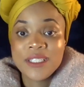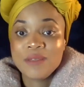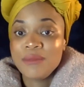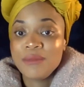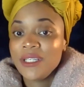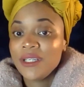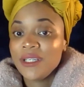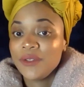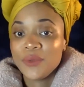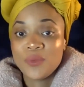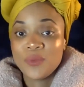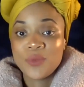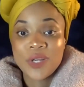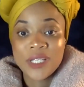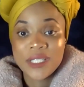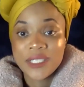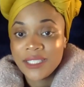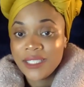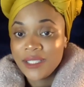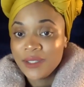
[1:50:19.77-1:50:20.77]
to me under
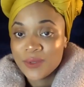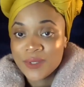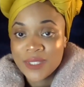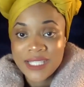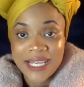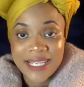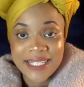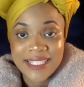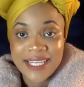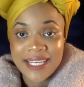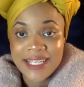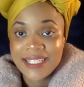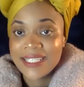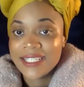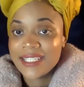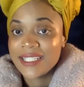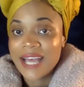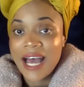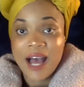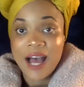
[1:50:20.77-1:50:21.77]
what legal
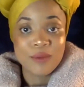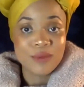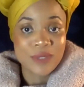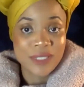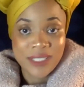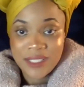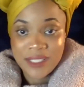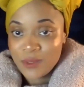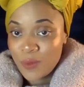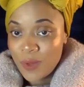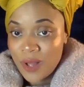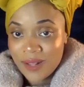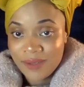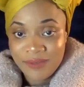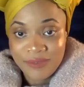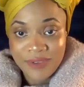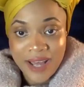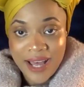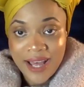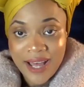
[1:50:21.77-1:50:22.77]
citations I was
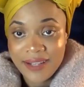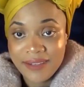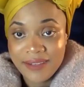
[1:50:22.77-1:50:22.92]
disqualified.